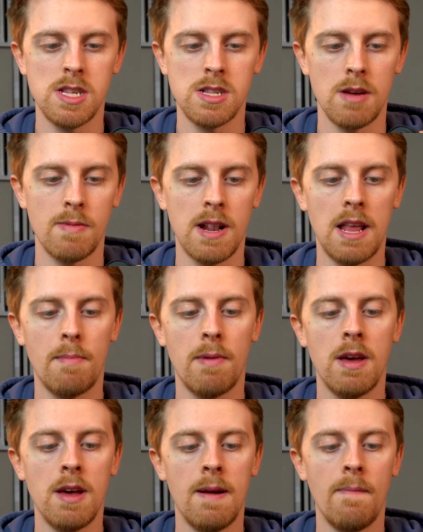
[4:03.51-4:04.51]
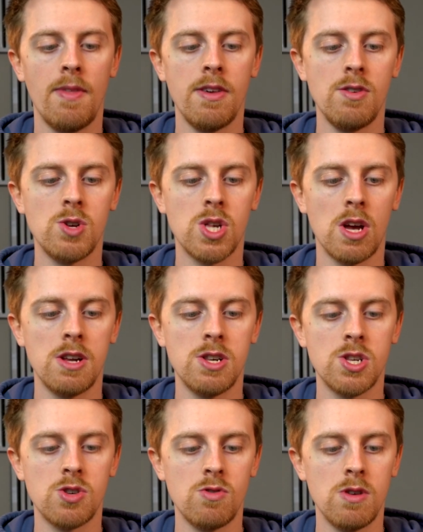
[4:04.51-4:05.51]
is this type of clip that you
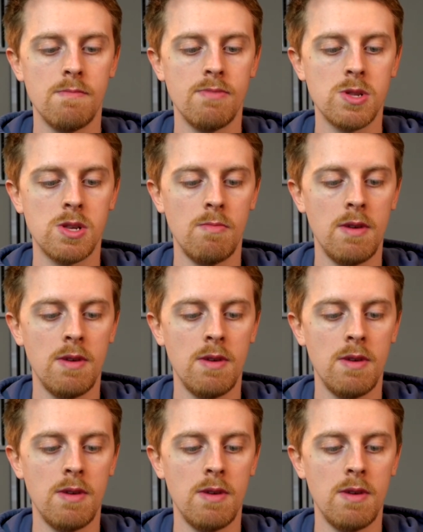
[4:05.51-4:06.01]
just unscrew at the